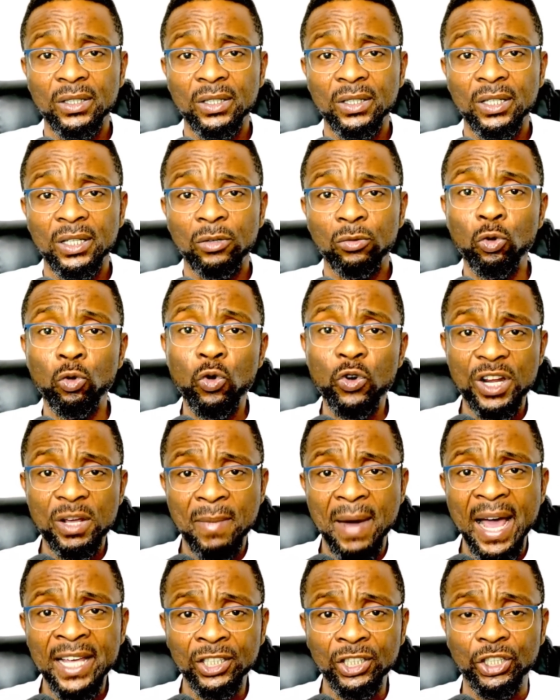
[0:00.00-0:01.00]
We will
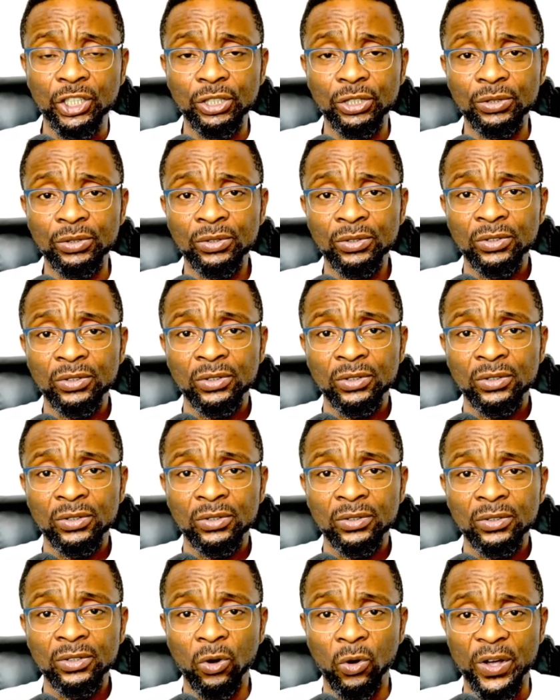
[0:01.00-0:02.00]
remind you,
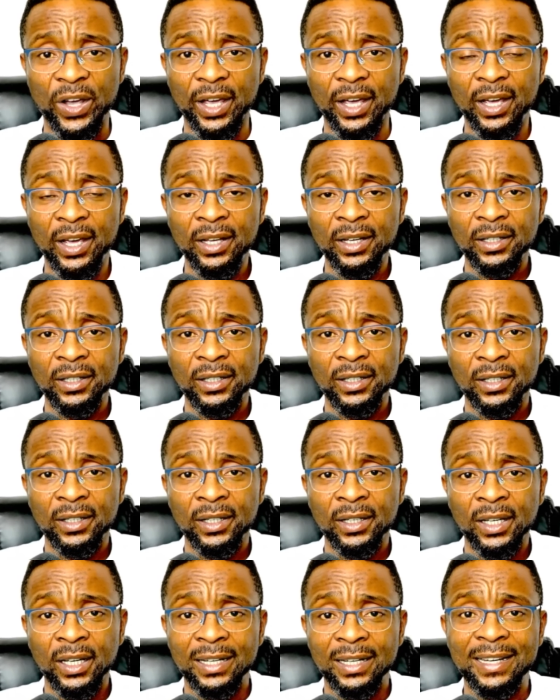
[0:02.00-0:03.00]
okay,
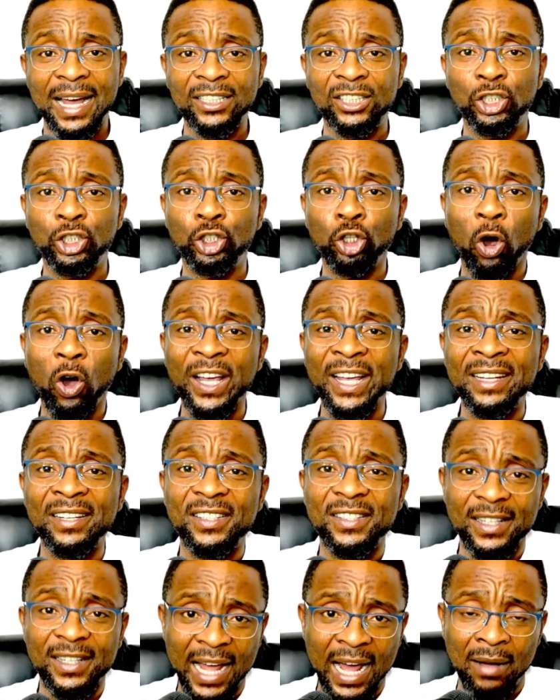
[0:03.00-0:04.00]
that your
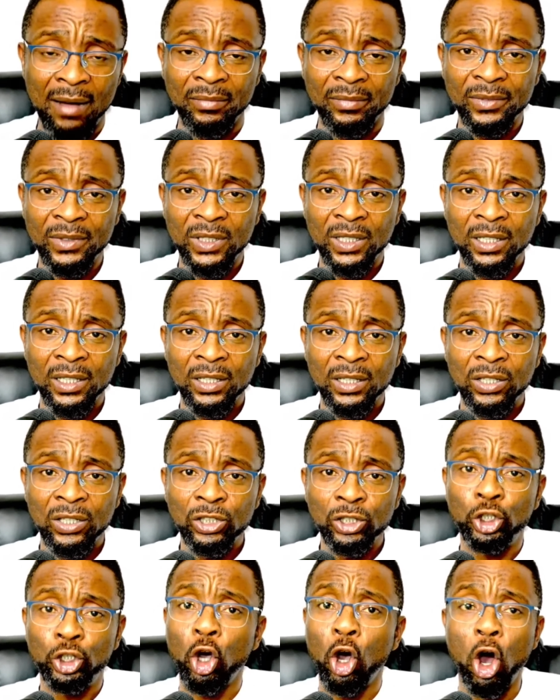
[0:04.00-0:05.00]
Islam,
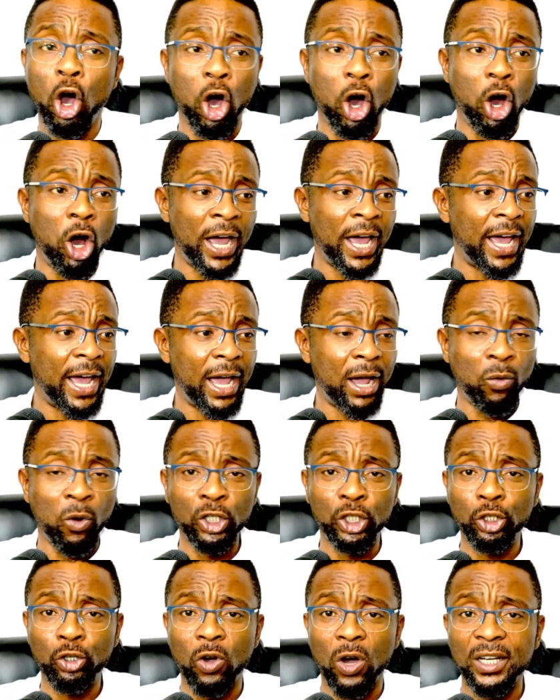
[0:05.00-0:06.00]
your
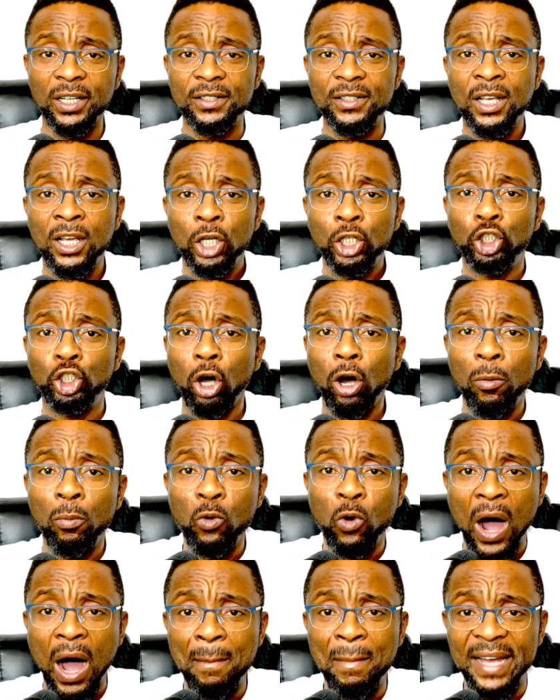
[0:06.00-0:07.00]

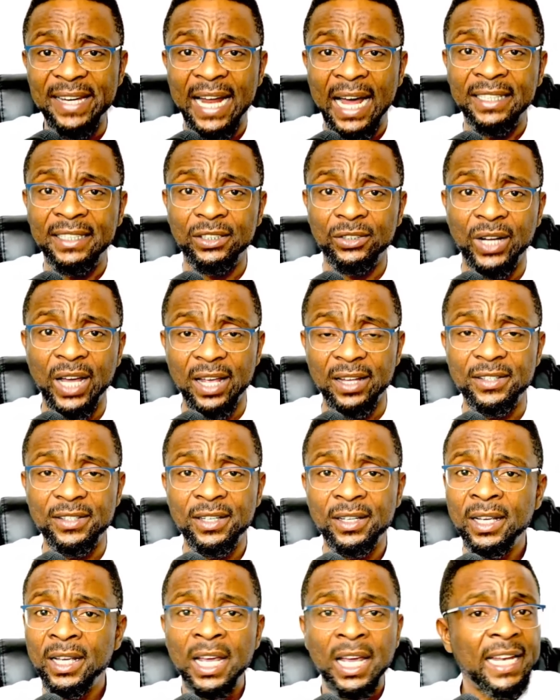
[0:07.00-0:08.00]
Muhammad and the rest,
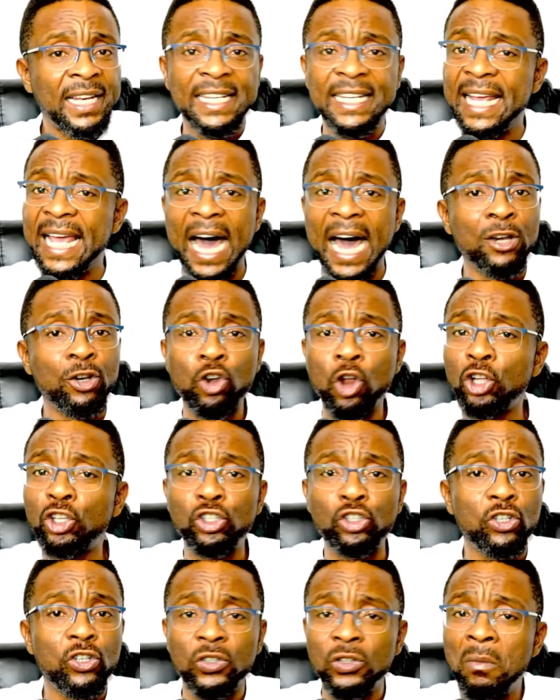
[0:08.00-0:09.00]
they are
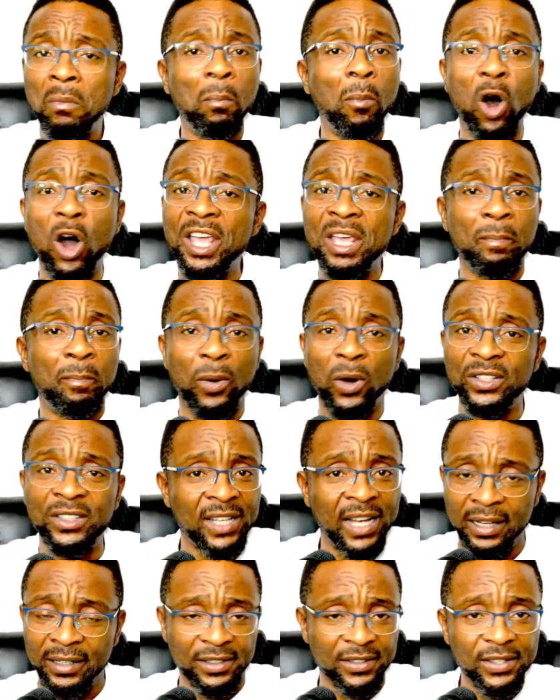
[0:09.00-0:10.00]
not more
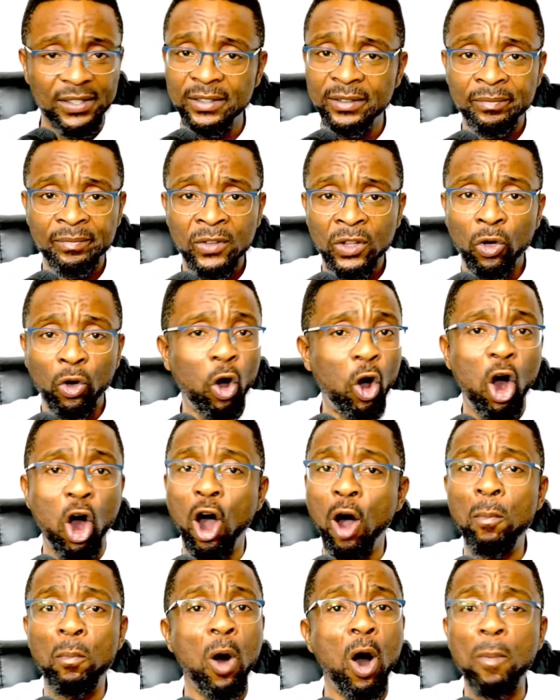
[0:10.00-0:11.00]
important or
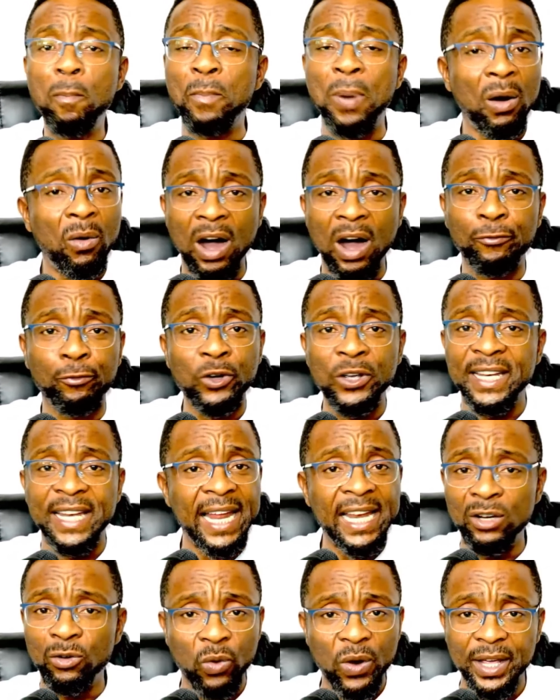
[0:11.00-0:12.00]
more powerful in any
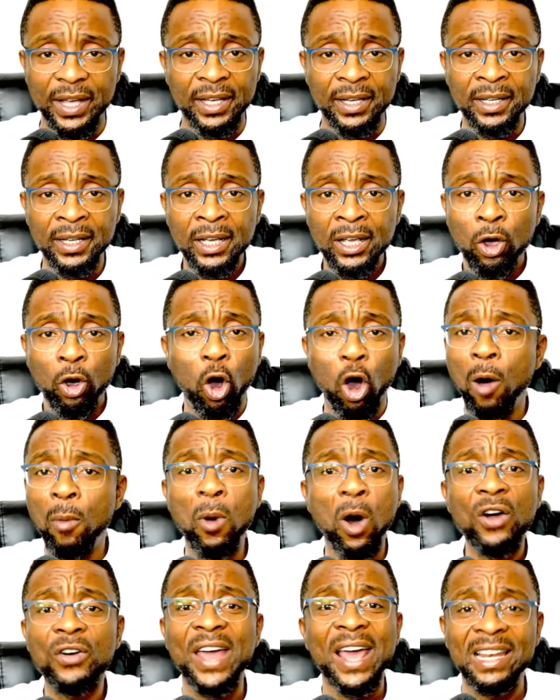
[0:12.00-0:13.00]
way or
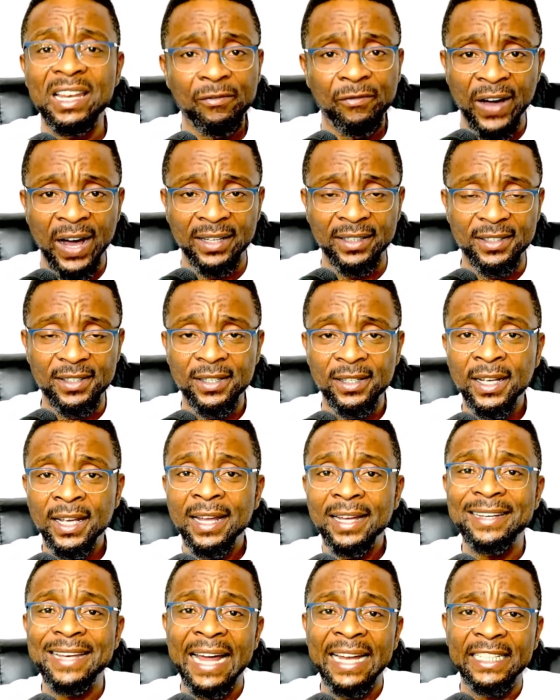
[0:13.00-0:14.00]
more relevant
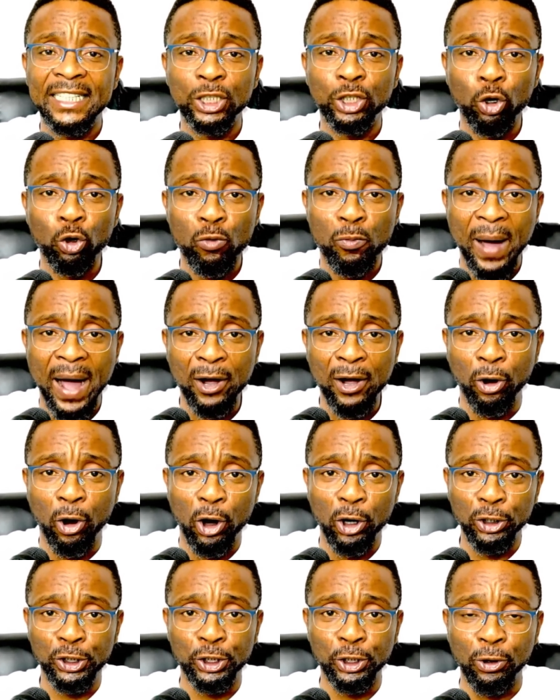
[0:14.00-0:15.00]
than the Yoruba
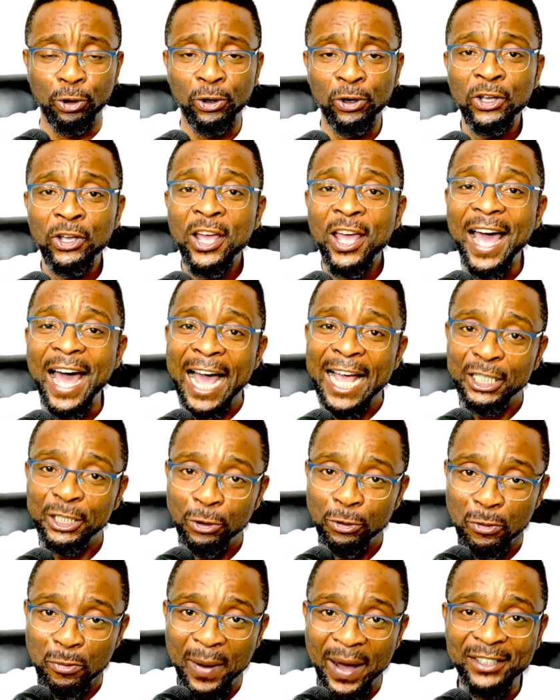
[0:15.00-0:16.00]
culture and
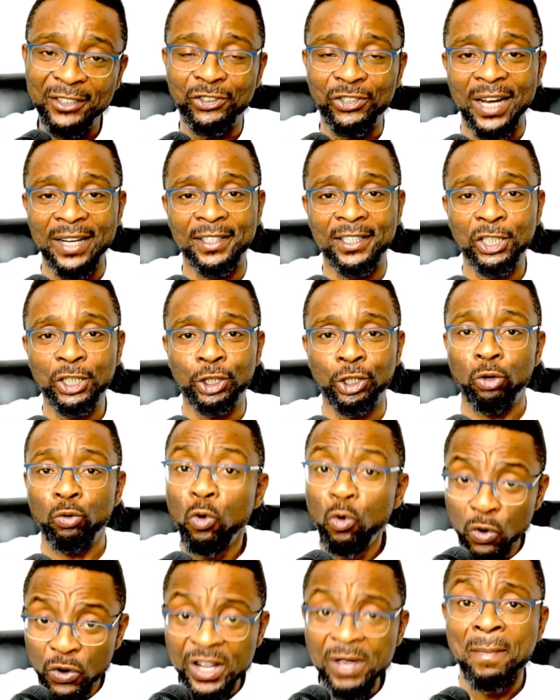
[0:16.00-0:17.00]
Yoruba tradition. We
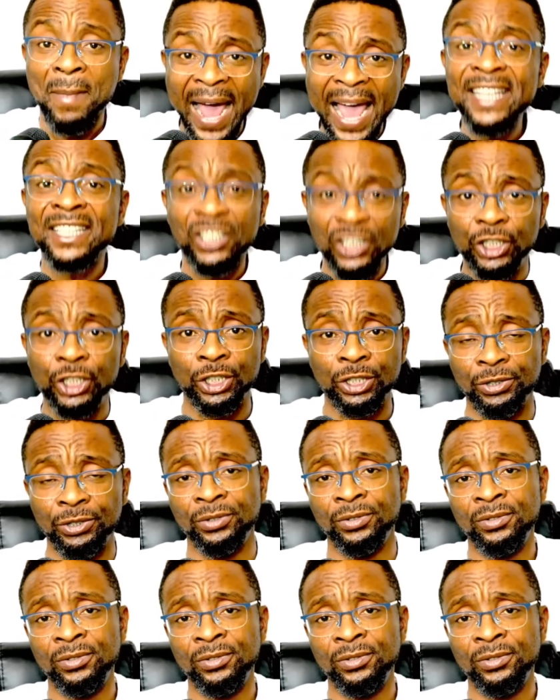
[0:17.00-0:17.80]
will remind you.